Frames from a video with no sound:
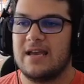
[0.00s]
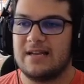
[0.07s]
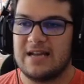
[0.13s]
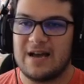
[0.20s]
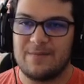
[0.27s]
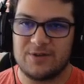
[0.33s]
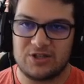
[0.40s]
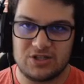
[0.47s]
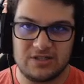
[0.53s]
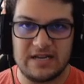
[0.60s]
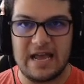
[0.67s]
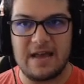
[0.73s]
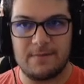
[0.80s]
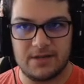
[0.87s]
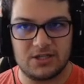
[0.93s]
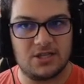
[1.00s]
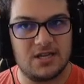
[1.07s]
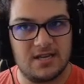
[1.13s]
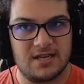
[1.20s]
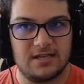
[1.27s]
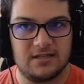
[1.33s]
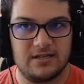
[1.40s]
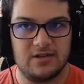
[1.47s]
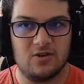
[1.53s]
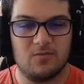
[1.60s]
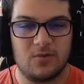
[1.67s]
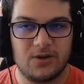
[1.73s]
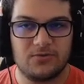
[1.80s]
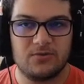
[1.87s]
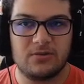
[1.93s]
and how much damage he can
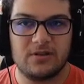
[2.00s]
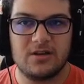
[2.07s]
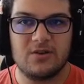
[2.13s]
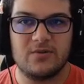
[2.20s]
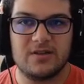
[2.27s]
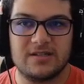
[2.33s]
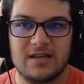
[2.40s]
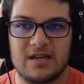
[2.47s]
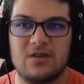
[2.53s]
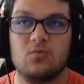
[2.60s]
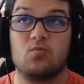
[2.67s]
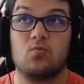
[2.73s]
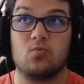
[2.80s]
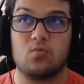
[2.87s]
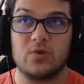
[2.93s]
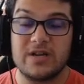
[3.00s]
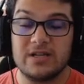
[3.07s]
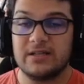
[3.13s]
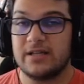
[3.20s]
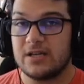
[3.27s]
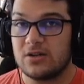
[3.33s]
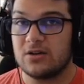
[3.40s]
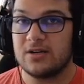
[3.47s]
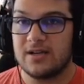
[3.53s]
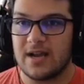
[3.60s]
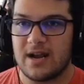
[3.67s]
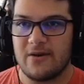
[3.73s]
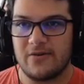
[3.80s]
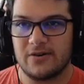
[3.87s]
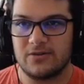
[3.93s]
deal. Mothra Leo is a really good
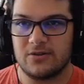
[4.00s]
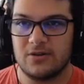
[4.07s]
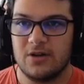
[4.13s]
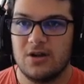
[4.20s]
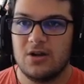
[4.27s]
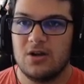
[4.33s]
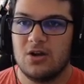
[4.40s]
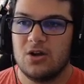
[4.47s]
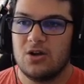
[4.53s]
character.